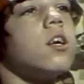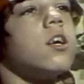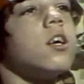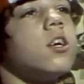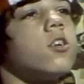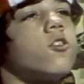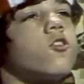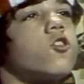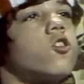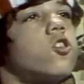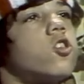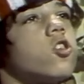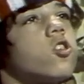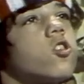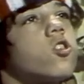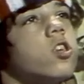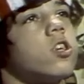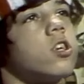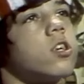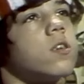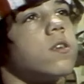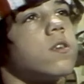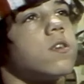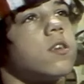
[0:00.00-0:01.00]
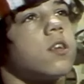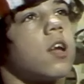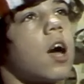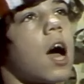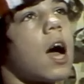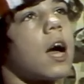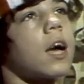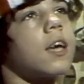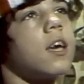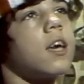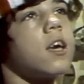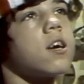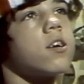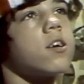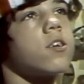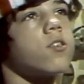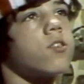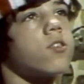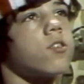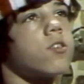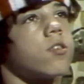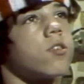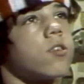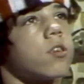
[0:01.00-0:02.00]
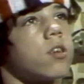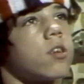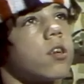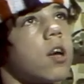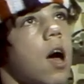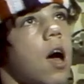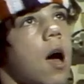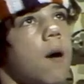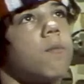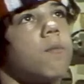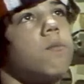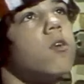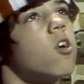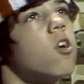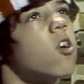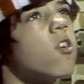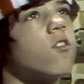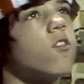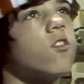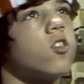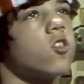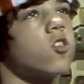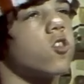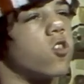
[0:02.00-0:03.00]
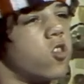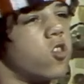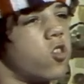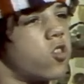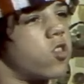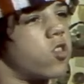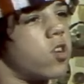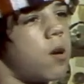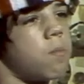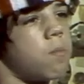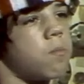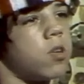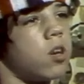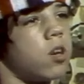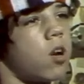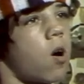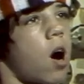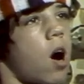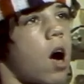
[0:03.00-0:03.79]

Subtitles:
It's just that, I guess, I'm nervous or something, you know.